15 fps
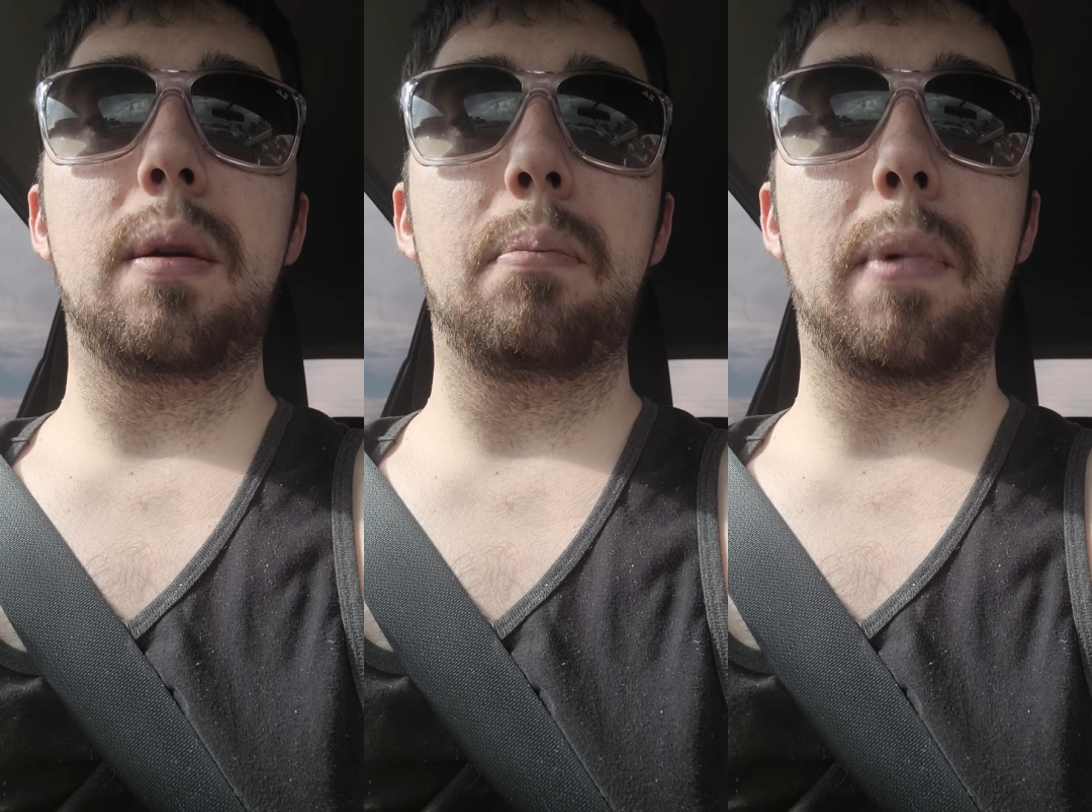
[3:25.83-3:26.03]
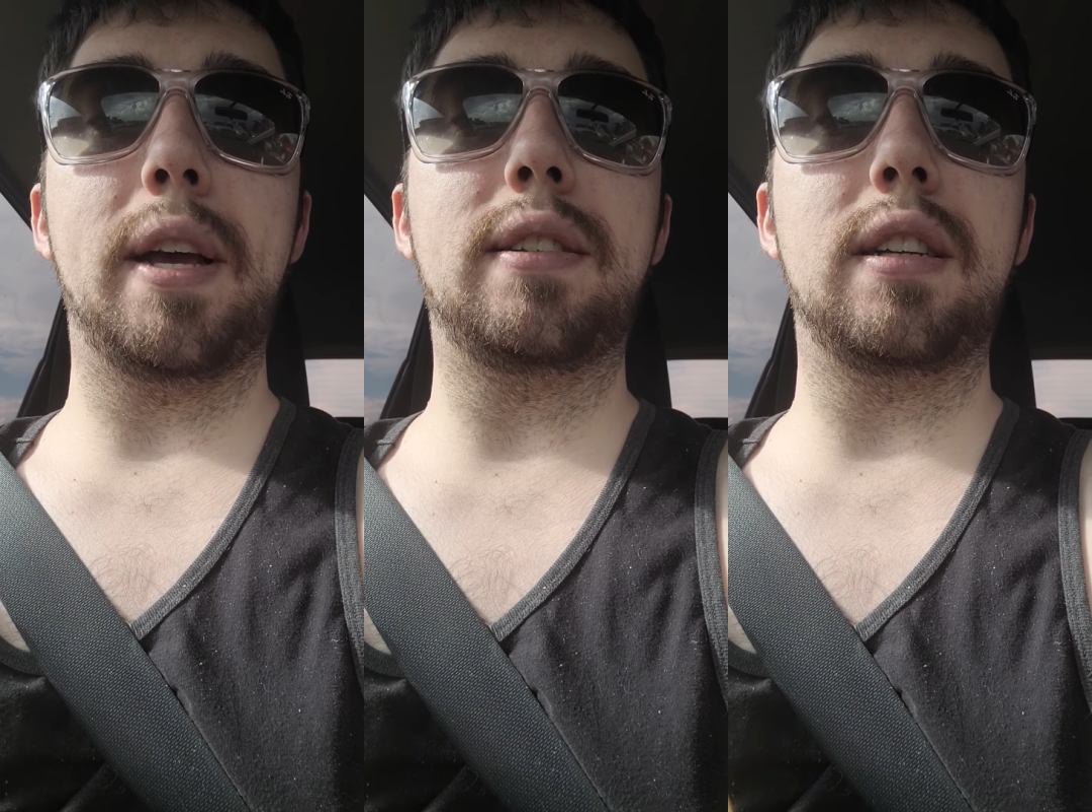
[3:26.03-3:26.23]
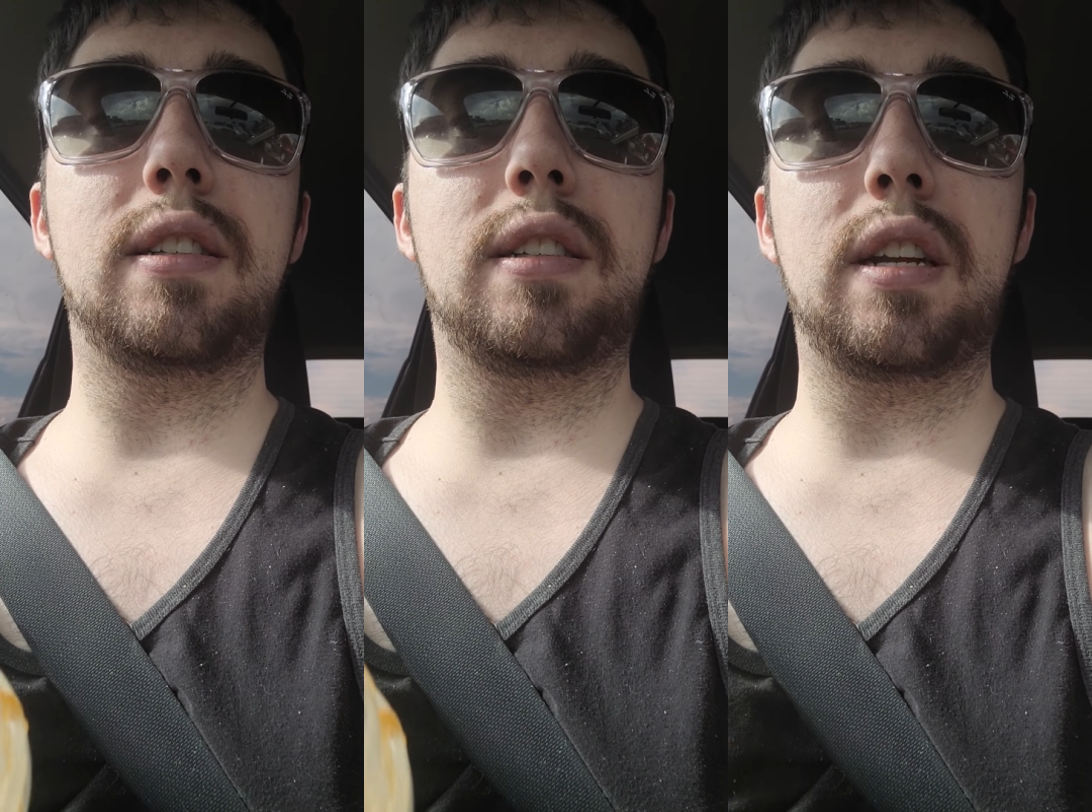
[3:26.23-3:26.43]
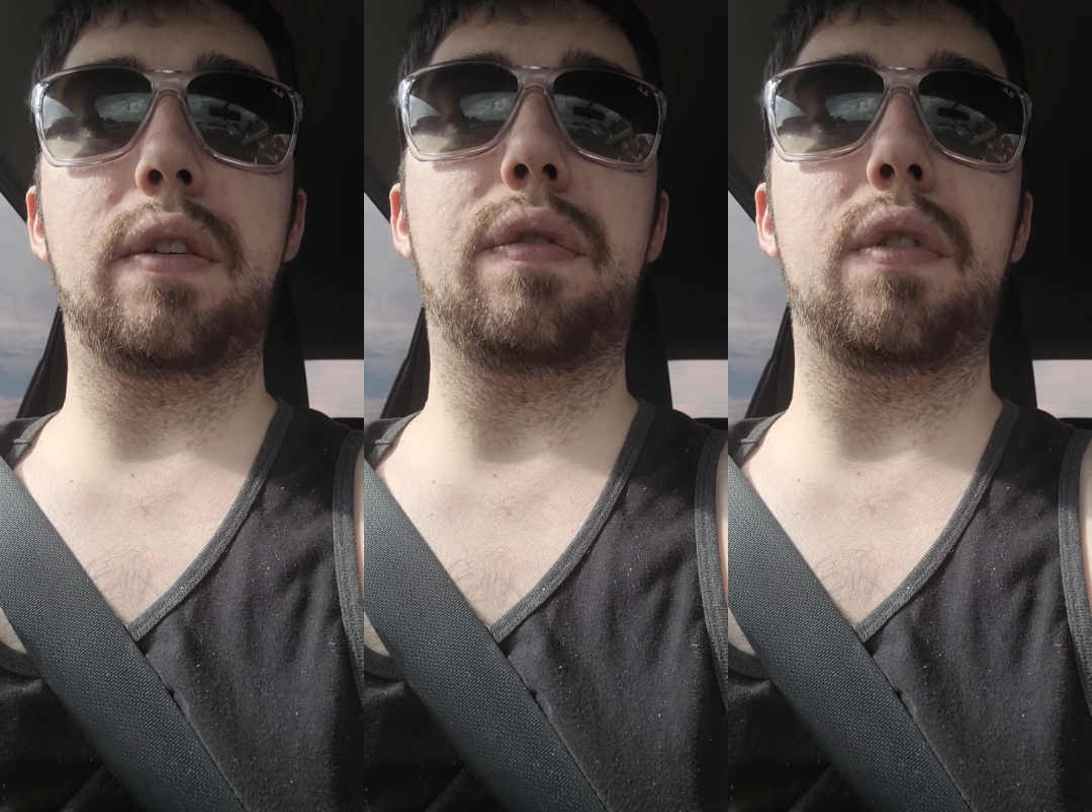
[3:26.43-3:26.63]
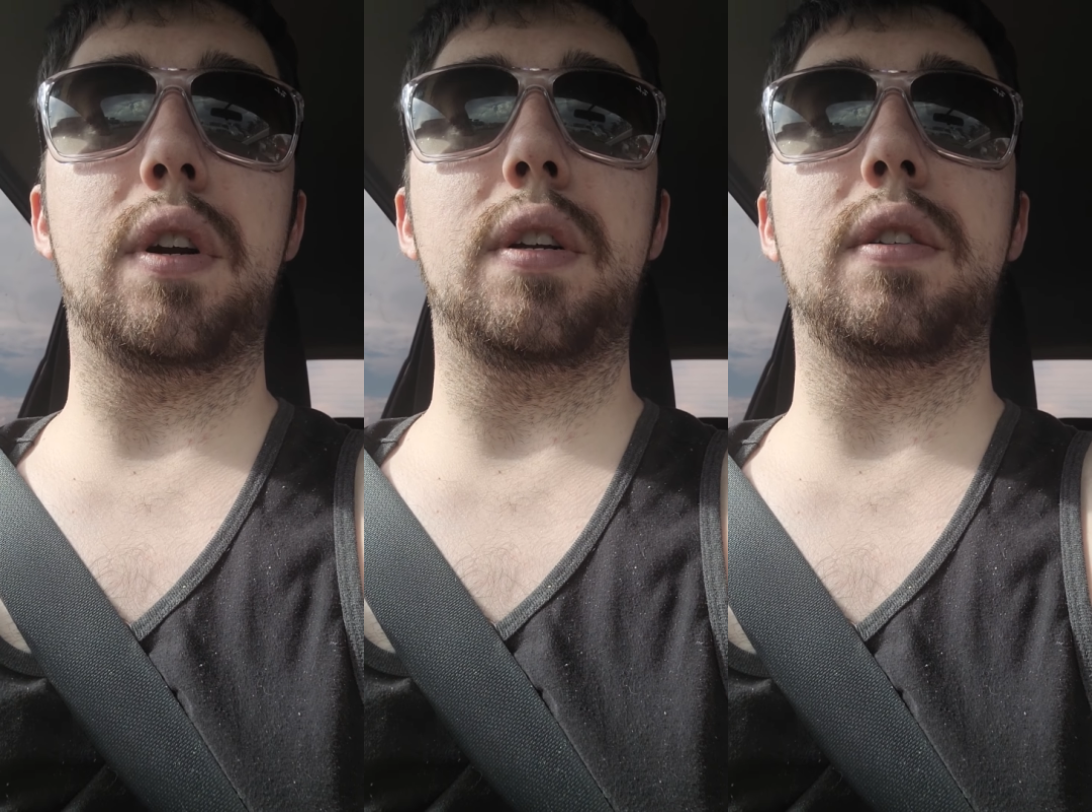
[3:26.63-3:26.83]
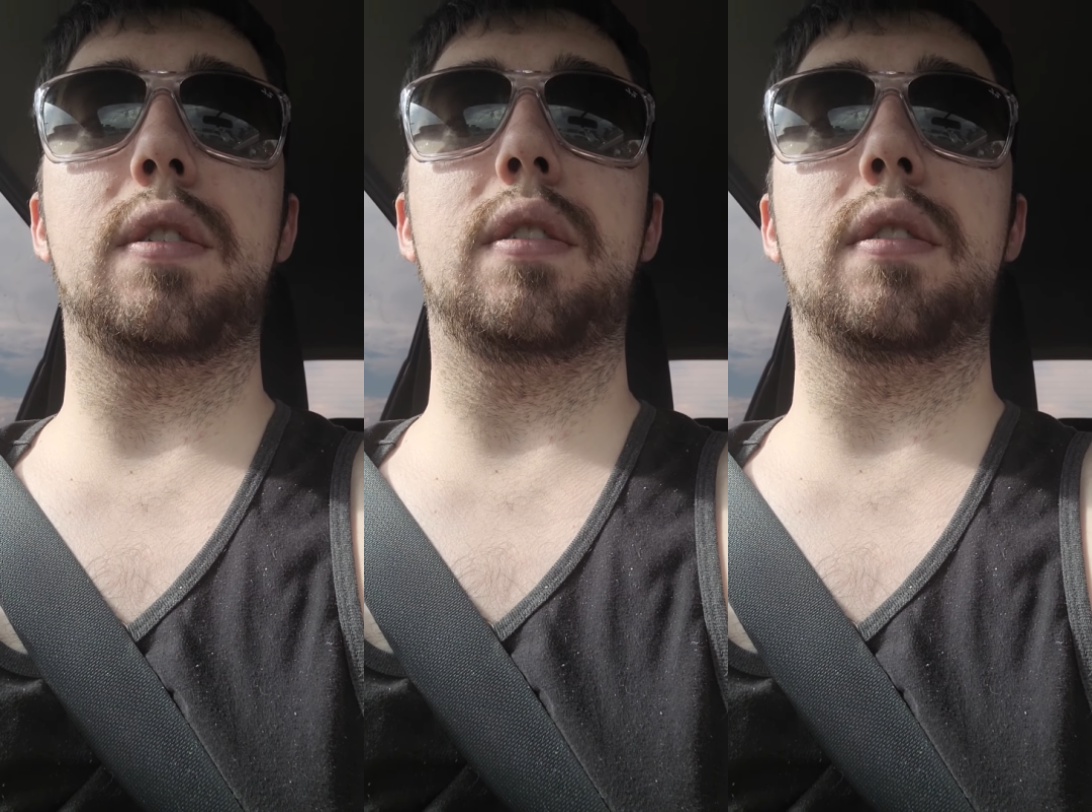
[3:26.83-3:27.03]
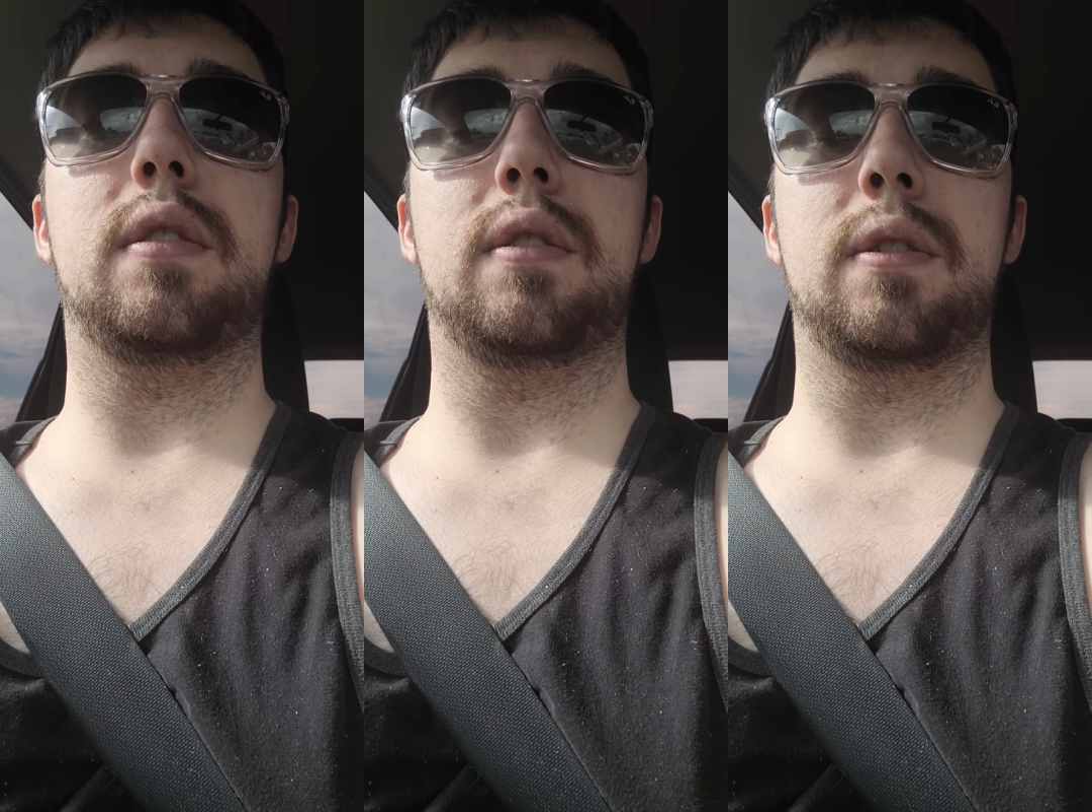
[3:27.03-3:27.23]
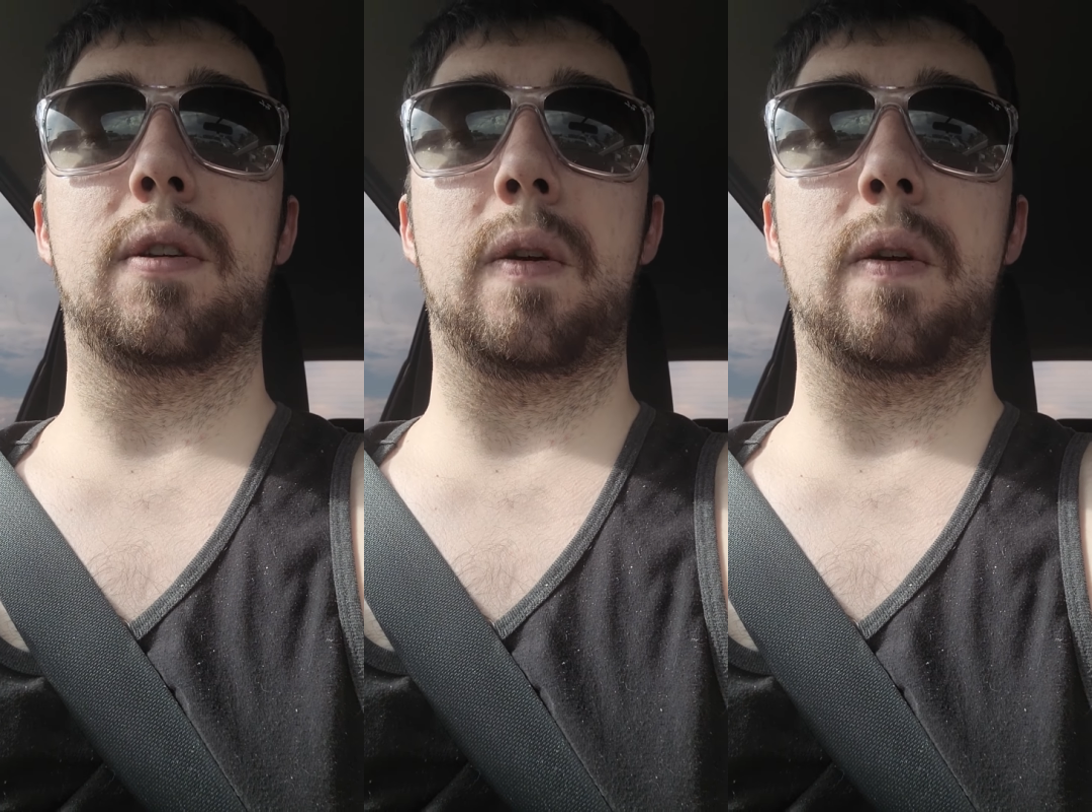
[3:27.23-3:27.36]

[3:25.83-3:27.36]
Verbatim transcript: makes a difference